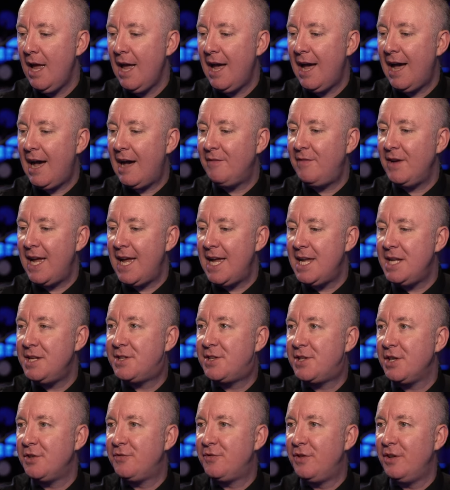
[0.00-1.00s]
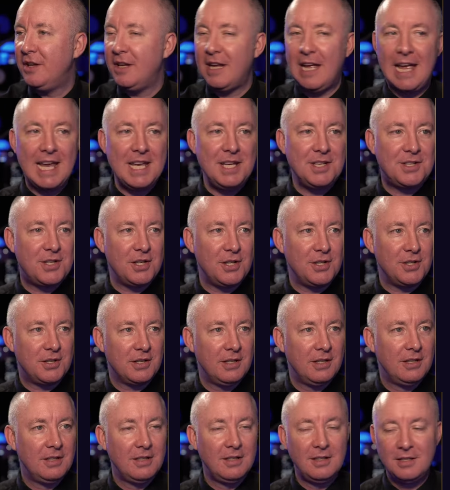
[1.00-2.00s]
have entered, entered
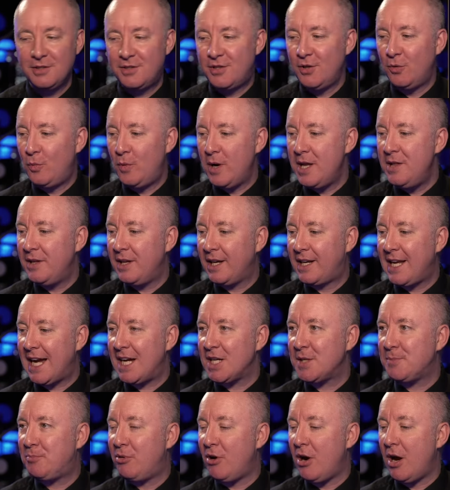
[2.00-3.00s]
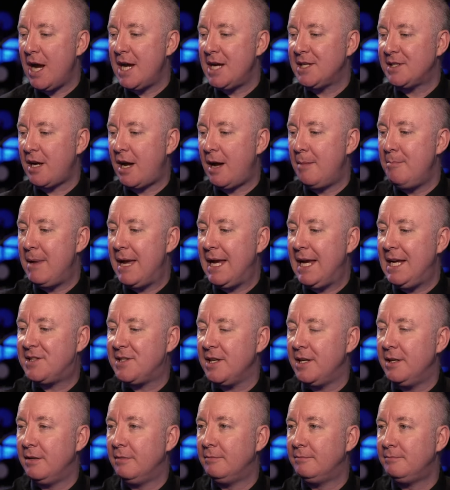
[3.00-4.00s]
to win the cash prize.
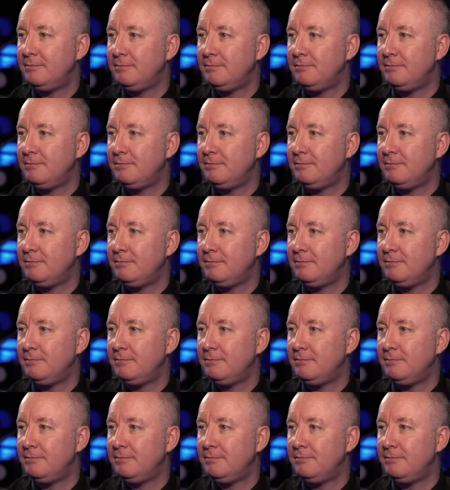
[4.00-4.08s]
Amazing.